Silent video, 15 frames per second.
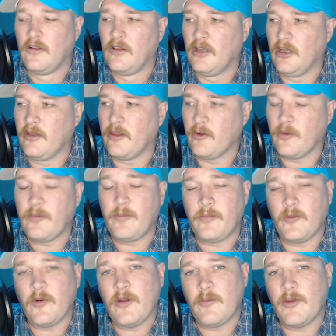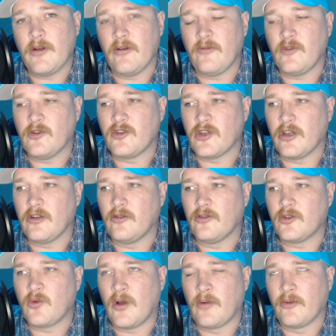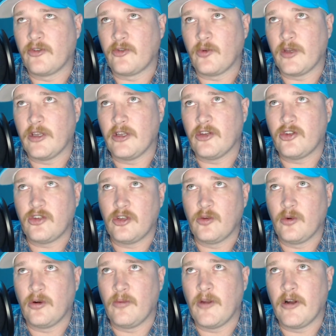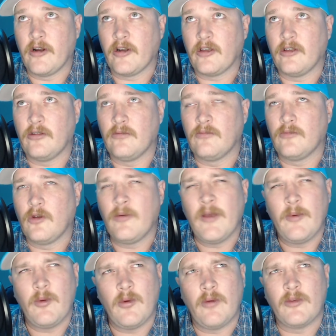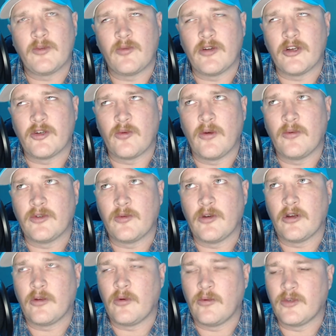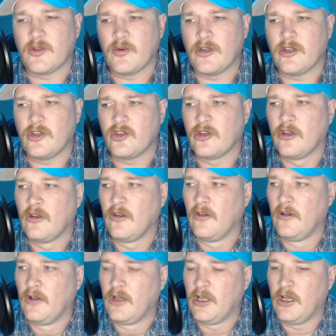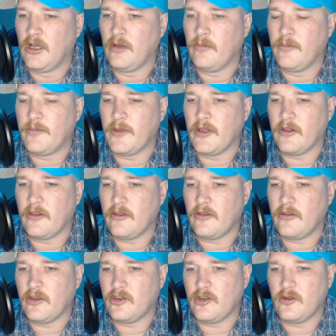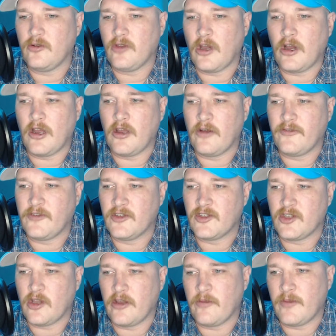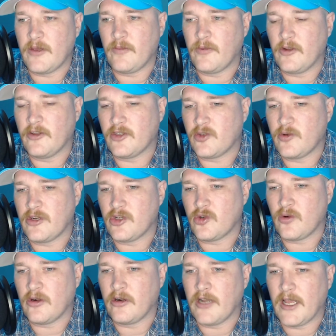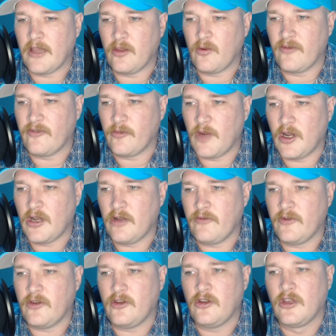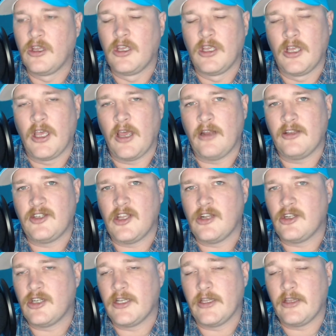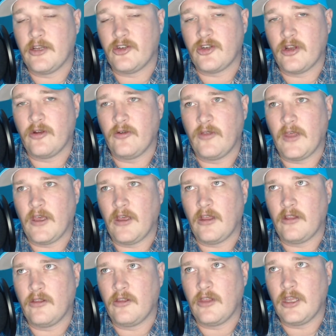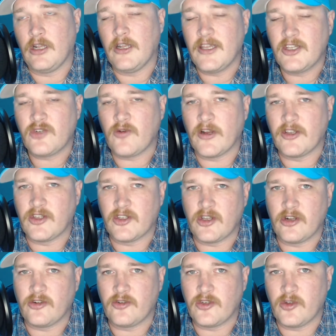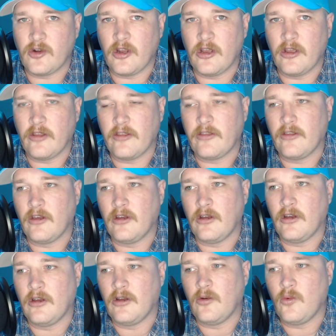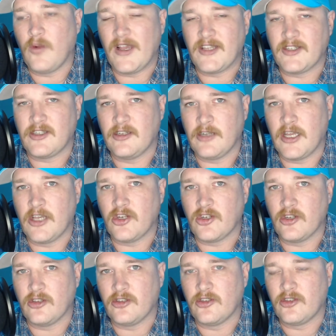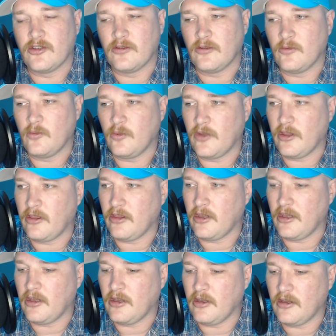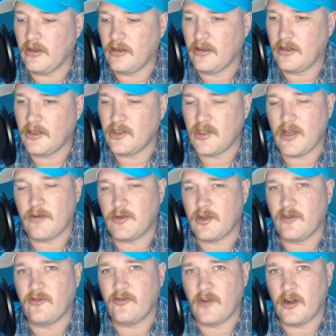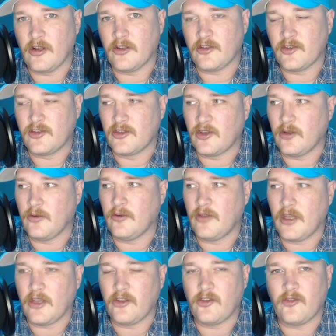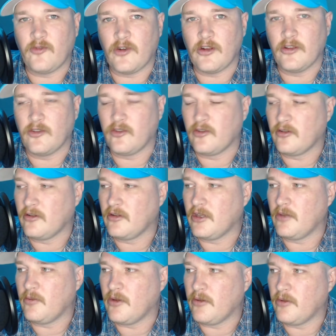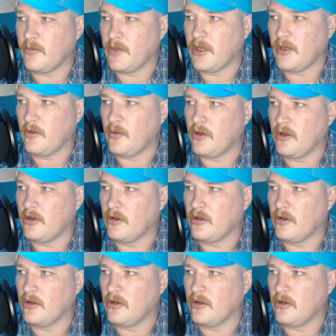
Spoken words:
There were 3 peer-reviewed journals. 1 was Swedish, 2 were American, or maybe 1 was British, 1 was American, 1 was Swedish. But the 2 that I often cite people are the Swedish one and the one from Harvard. And essentially they show that the least racist countries on earth are Western nations, with the exception of France. So thanks, France. Keep up the bad work.